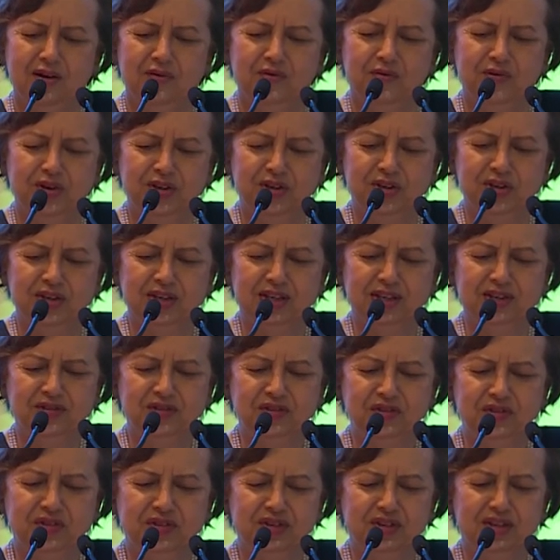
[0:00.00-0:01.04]

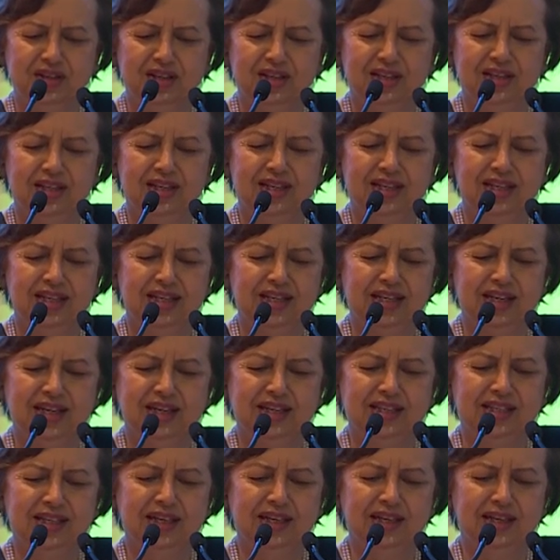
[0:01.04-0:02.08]
Vigilance,
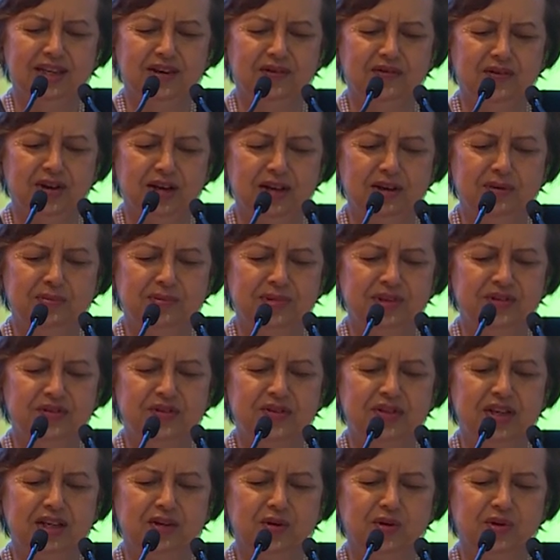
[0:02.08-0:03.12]
detecting
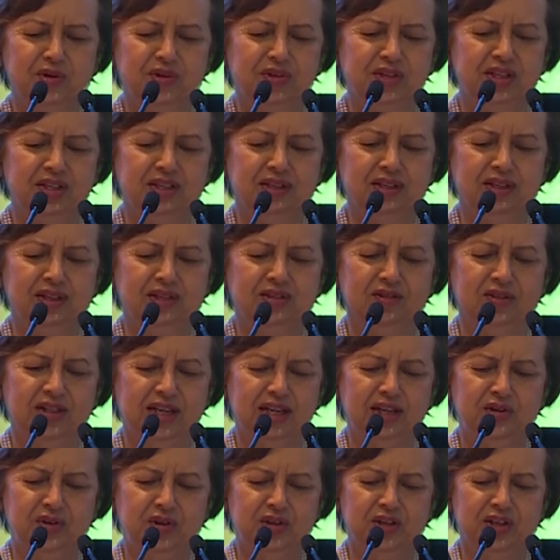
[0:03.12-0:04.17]
developments that could signal
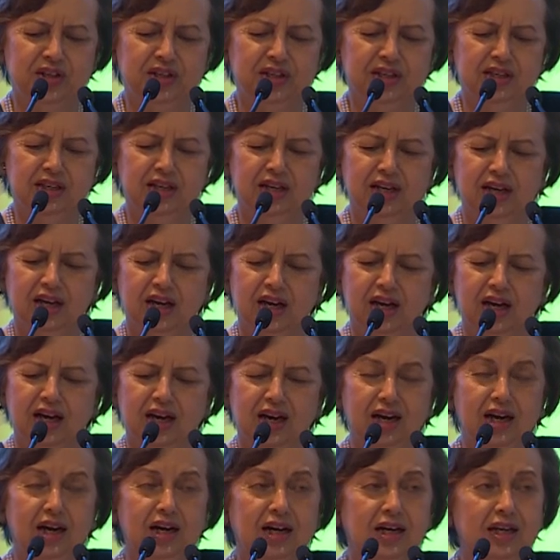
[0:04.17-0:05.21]
danger,
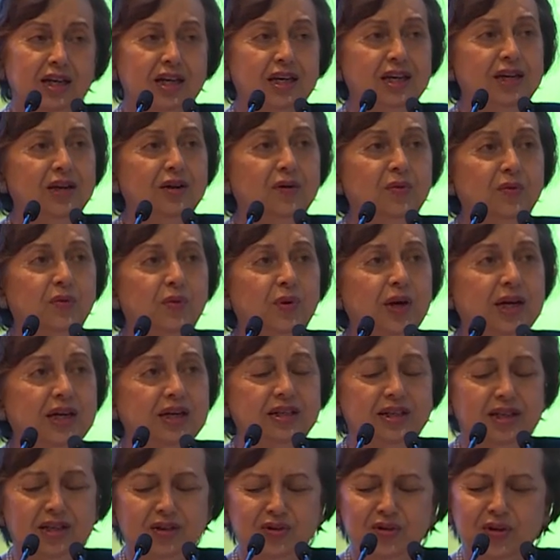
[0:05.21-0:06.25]
early
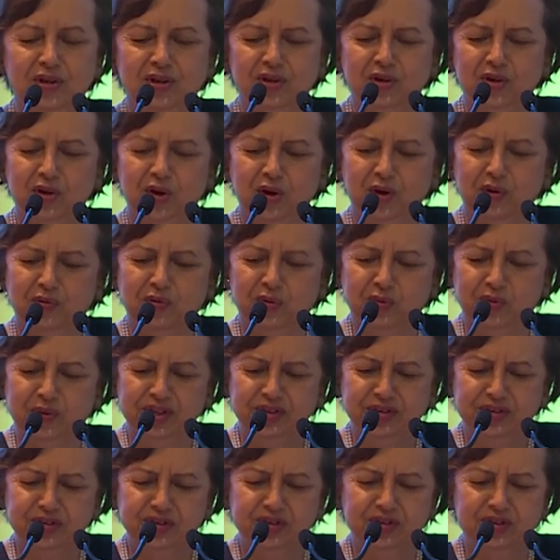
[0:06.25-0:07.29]
recognition of
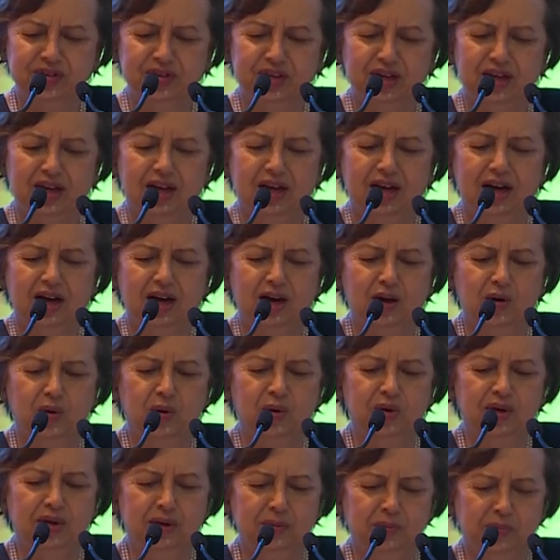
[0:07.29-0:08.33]
risks are
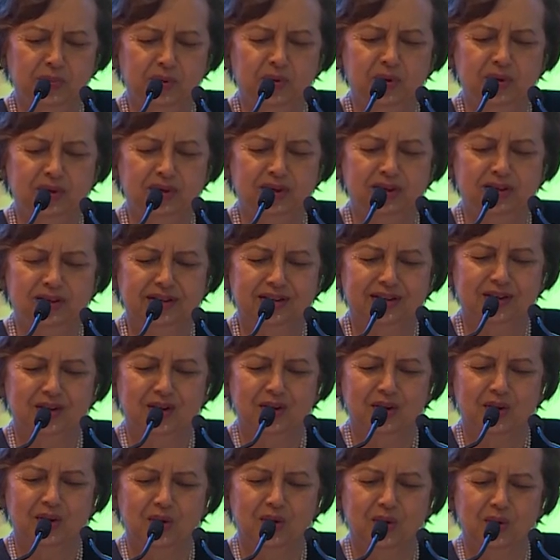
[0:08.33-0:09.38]
all important.
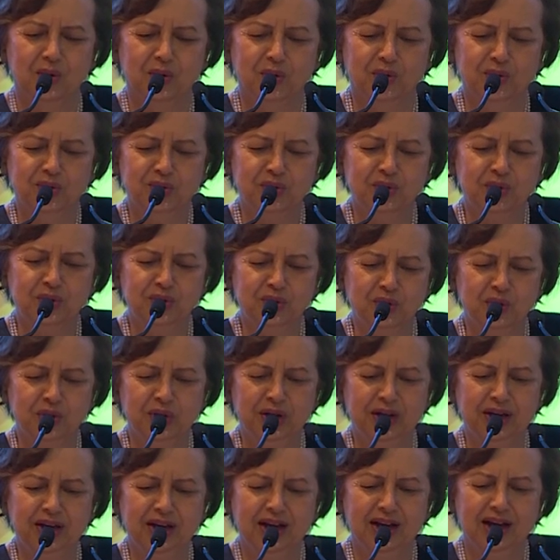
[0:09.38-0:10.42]
Also
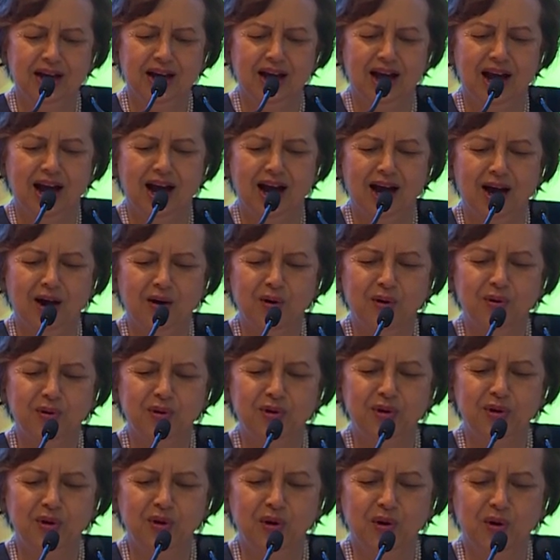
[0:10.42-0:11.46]
knowing how
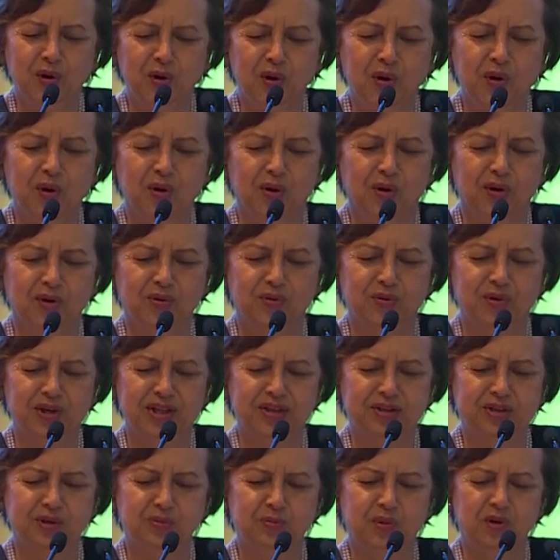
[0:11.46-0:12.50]
your
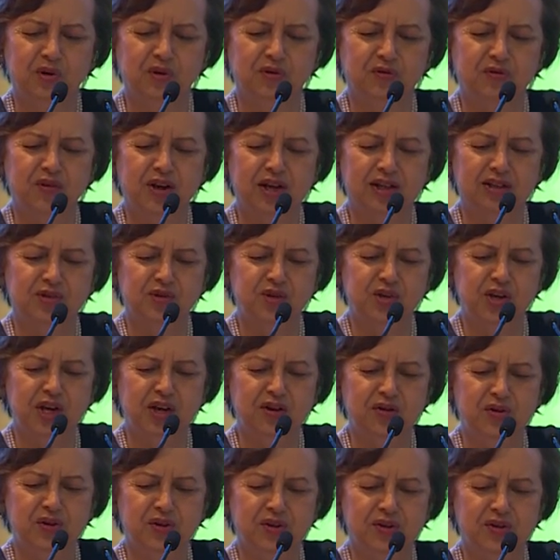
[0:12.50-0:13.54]
risk profile
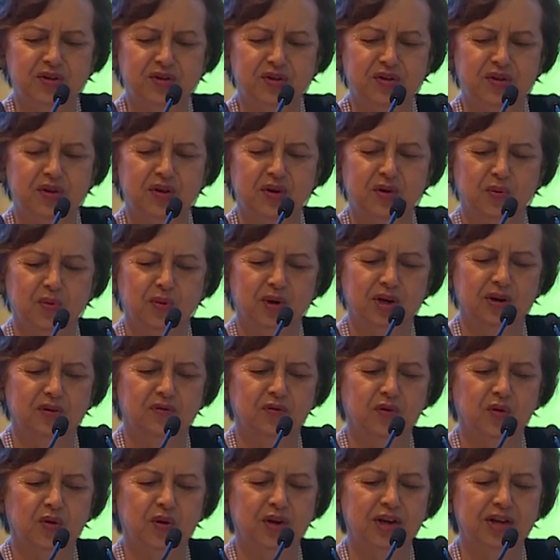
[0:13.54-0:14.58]
changes will
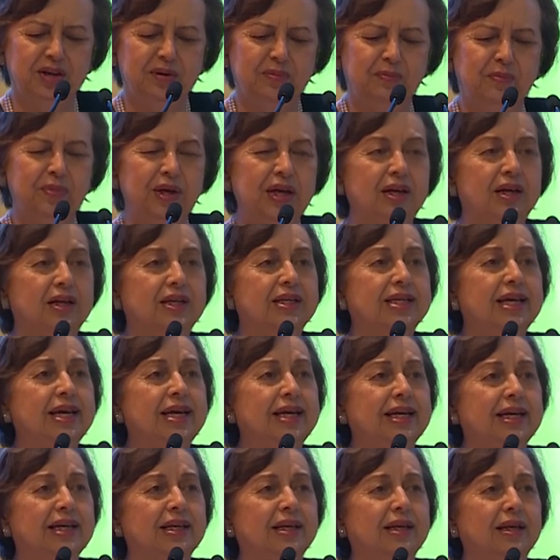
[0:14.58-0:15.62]
avoid being
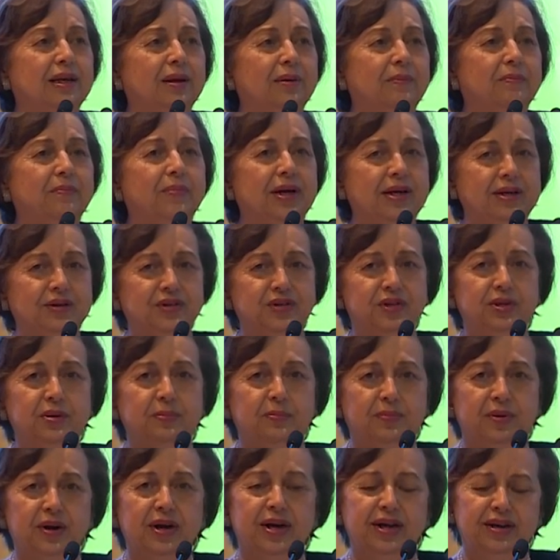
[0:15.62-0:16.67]
taken by
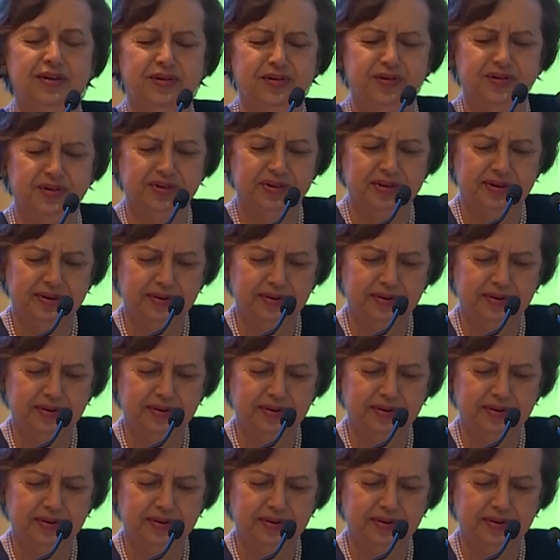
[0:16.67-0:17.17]
surprise.